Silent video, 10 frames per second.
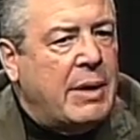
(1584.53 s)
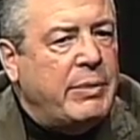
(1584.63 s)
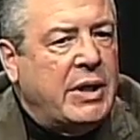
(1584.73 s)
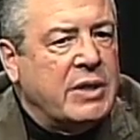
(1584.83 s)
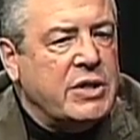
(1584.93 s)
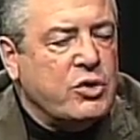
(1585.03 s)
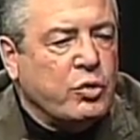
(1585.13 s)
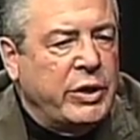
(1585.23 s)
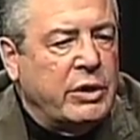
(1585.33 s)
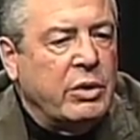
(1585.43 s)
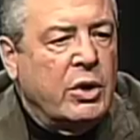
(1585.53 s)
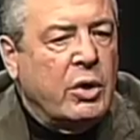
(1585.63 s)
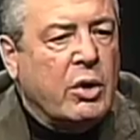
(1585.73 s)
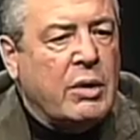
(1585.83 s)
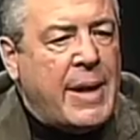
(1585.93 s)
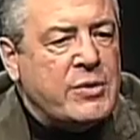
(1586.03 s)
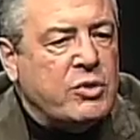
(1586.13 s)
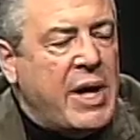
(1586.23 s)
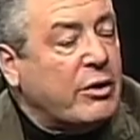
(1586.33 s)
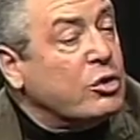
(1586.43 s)
not because it's real or
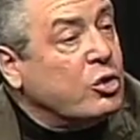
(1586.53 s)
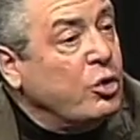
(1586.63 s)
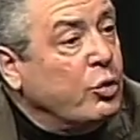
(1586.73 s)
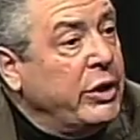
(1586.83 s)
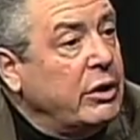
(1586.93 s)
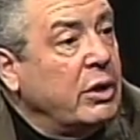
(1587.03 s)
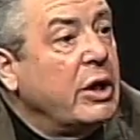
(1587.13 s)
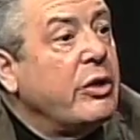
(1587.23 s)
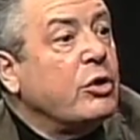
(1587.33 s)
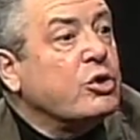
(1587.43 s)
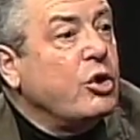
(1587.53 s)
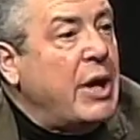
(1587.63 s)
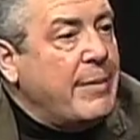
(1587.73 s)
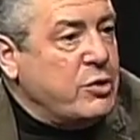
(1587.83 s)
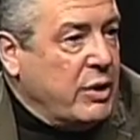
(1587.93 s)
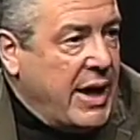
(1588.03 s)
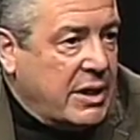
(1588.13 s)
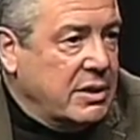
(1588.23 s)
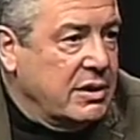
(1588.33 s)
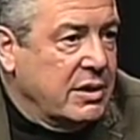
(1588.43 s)
abstract. There's good real, there's good
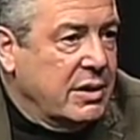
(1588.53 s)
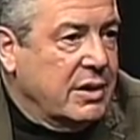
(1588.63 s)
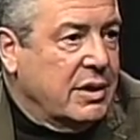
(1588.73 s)
abstract. Right.